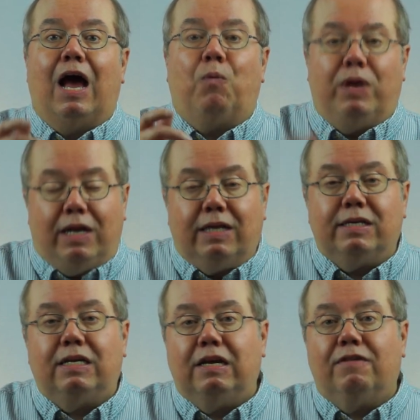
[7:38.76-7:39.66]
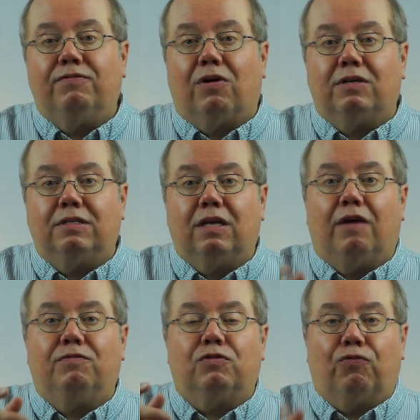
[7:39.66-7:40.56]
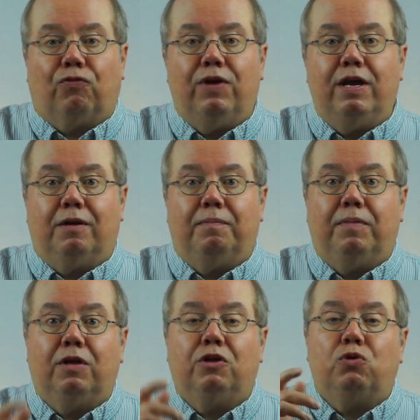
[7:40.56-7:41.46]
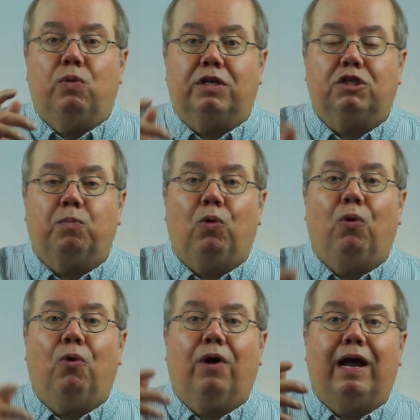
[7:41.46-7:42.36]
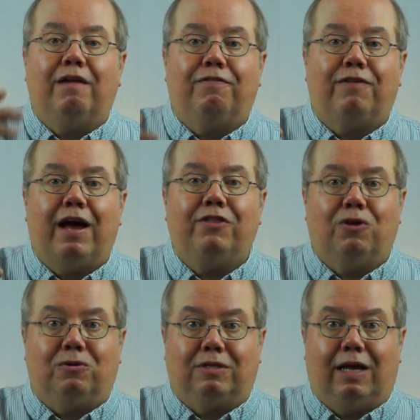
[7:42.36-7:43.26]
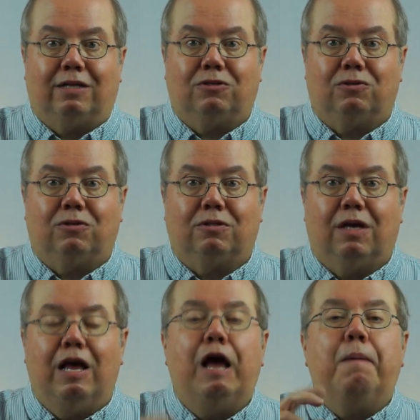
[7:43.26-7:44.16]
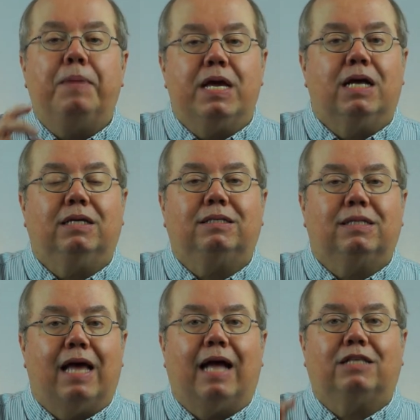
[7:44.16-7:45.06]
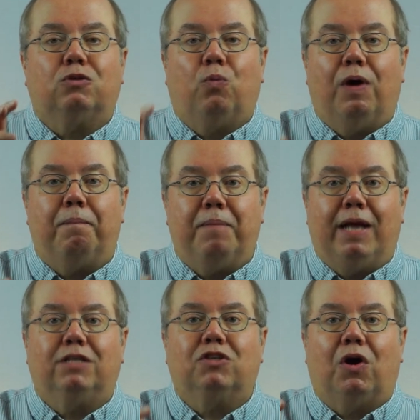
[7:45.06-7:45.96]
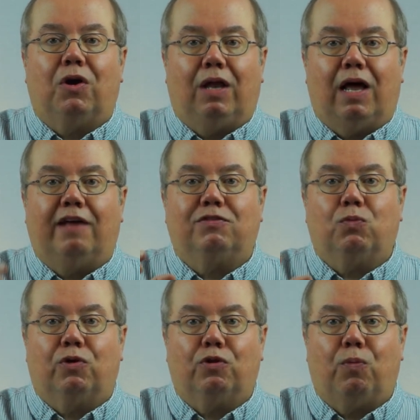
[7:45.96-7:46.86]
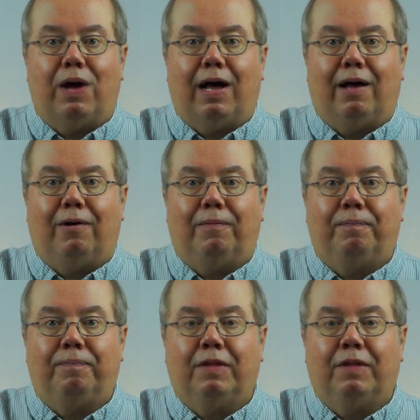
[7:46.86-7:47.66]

And we need to give ourselves freedom to explore and find those answers, because that's what makes our lives worthwhile.